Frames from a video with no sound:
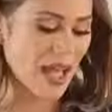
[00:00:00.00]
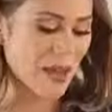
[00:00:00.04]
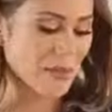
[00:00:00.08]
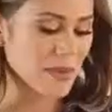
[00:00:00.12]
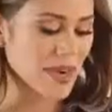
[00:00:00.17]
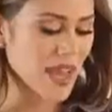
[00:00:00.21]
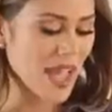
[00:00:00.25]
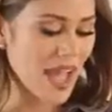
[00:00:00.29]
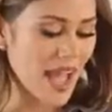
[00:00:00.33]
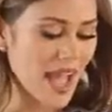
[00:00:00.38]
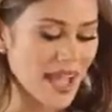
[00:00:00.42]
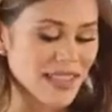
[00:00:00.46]
I'm
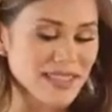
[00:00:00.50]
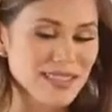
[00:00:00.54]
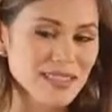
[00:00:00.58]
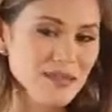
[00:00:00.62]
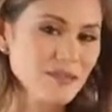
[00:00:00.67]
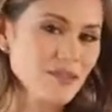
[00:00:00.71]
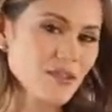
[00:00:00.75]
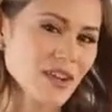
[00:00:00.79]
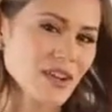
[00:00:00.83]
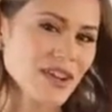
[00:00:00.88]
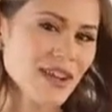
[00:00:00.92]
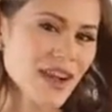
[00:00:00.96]
gonna add
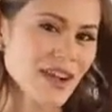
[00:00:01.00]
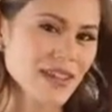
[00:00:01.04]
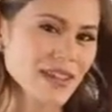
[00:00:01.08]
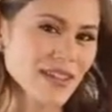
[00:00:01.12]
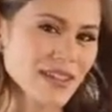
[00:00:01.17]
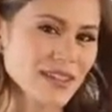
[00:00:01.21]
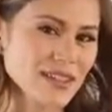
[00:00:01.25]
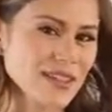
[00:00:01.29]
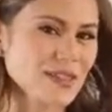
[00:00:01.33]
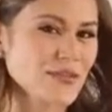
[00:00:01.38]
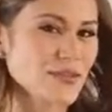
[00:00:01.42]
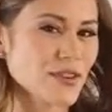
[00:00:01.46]
some green
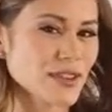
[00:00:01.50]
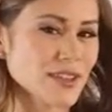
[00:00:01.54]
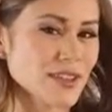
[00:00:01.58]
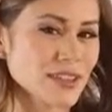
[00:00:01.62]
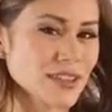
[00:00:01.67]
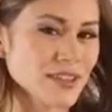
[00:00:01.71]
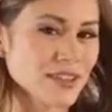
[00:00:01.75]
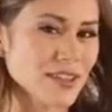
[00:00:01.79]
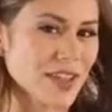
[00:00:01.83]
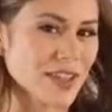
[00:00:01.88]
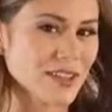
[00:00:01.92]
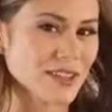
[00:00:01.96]
onions for a
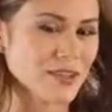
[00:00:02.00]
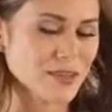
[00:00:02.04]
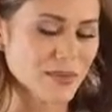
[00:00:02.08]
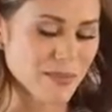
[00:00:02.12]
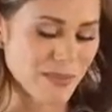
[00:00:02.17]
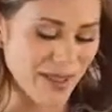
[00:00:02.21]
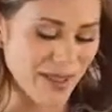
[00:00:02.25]
little extra